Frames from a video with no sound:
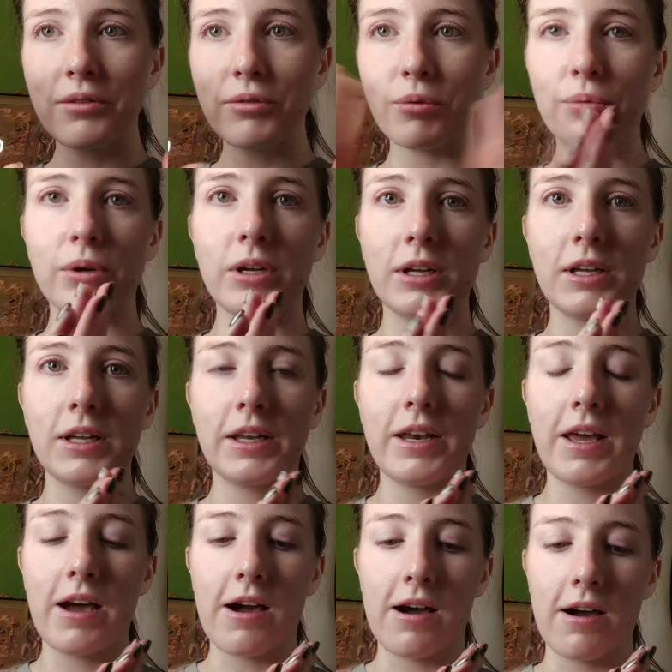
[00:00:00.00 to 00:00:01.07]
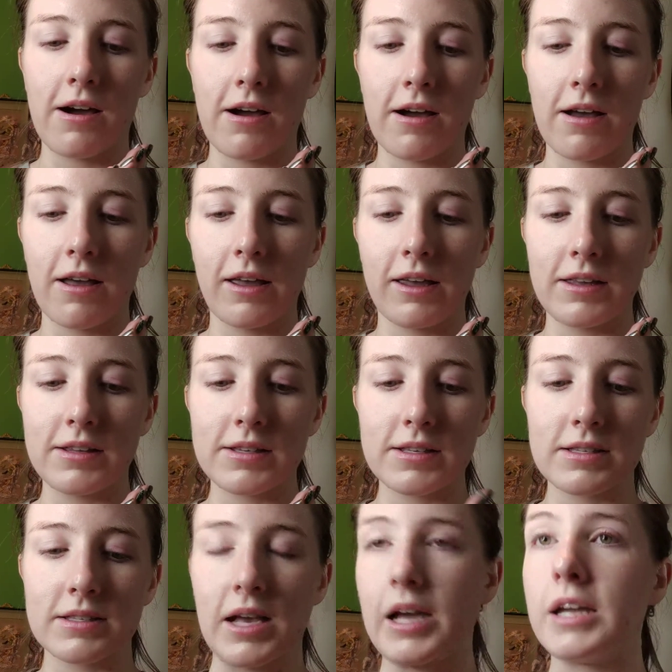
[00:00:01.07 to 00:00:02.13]
everyone. I
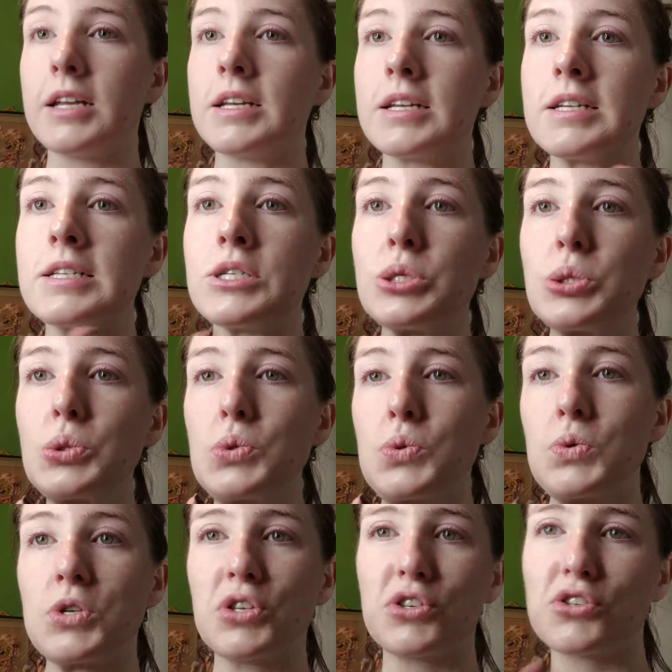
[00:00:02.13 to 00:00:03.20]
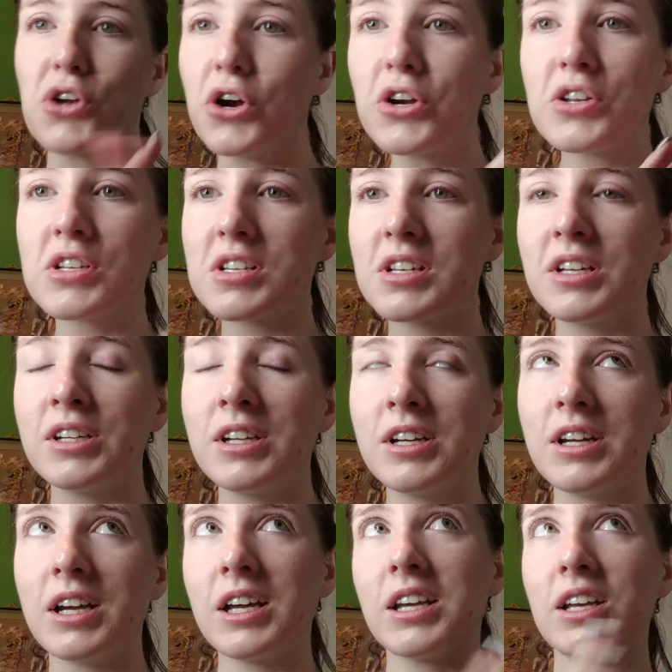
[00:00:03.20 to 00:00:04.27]
decided to start,
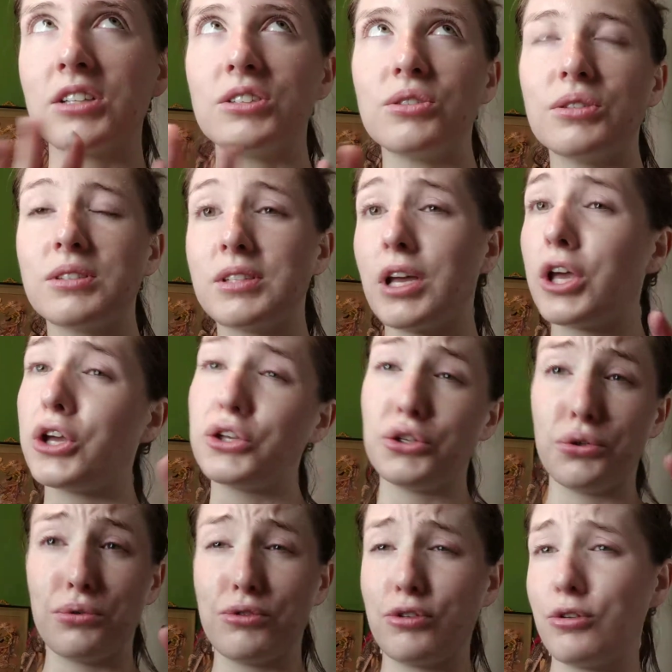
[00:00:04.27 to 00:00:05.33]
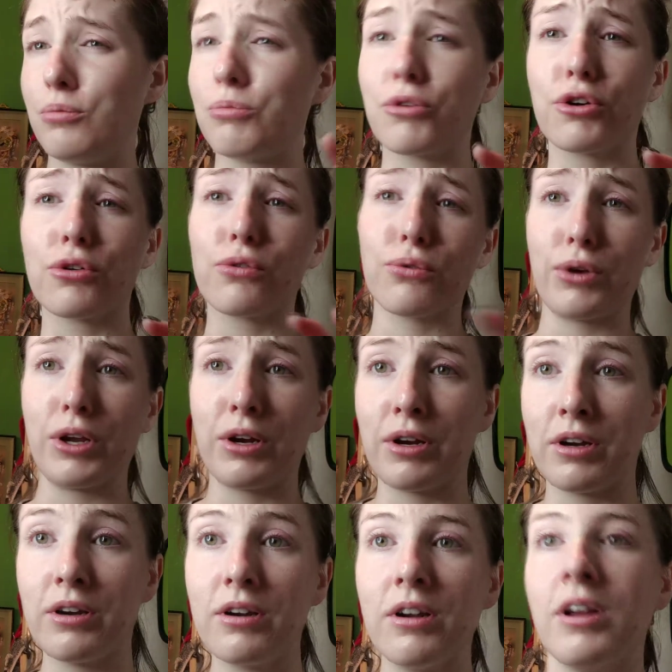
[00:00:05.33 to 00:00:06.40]
I guess you could say, a YouTube
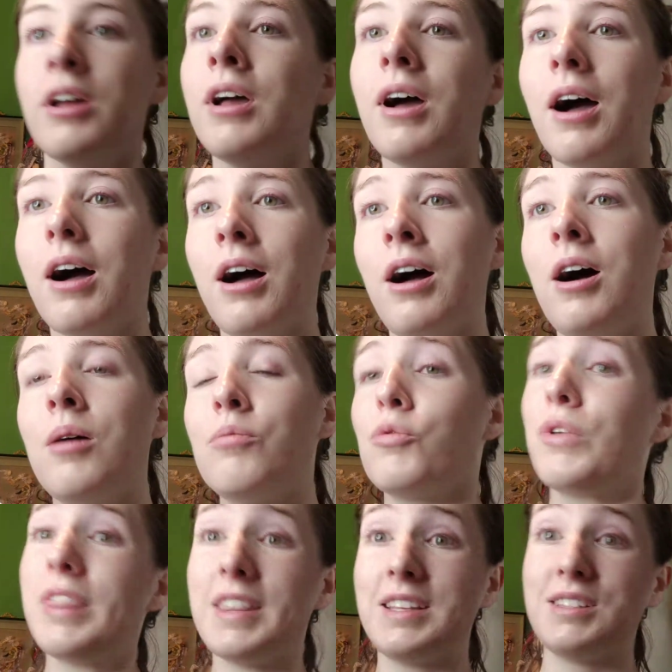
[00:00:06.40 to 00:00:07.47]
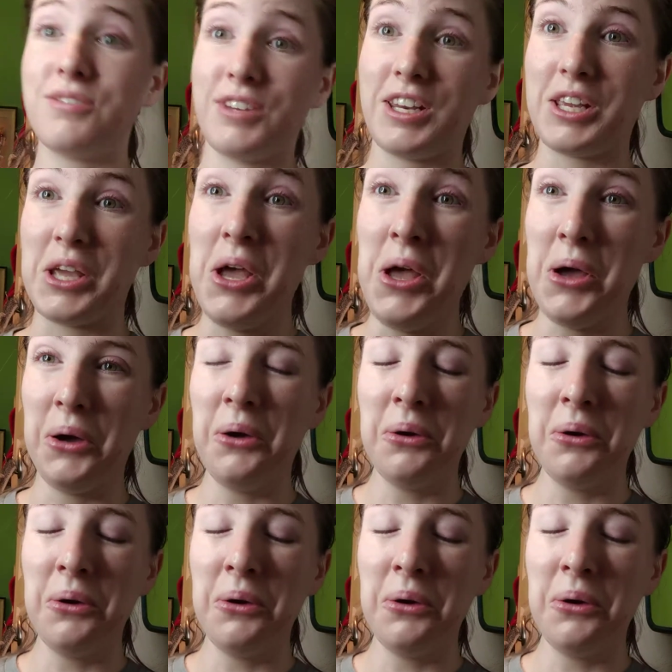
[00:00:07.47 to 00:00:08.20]
career with this video